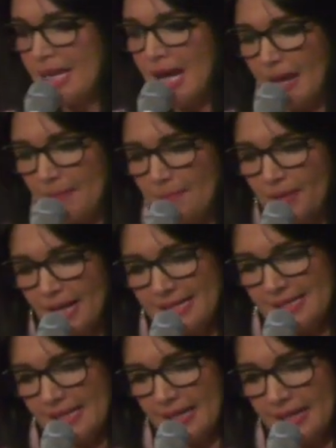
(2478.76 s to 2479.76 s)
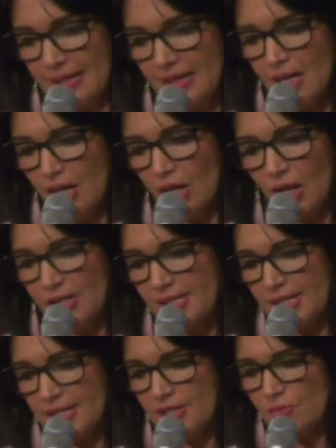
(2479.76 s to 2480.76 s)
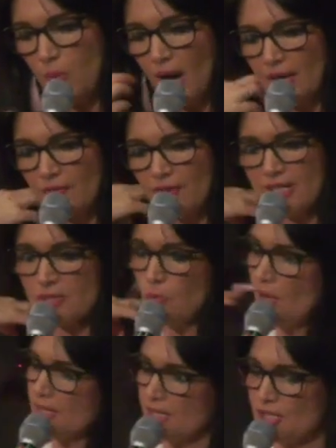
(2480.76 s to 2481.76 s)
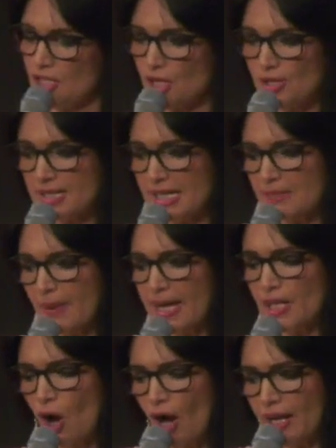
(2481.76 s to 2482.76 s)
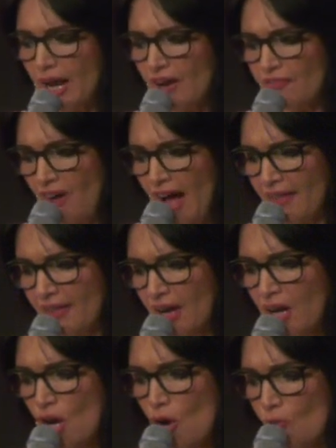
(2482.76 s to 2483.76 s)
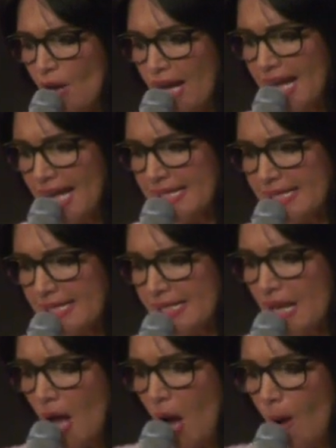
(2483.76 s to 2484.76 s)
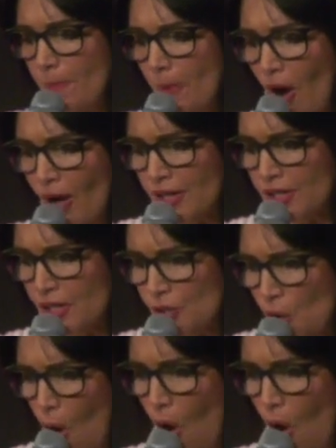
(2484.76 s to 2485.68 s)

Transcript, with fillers: and blessing. Colossians 1, verse 1 to 2 says, May God our Father release upon your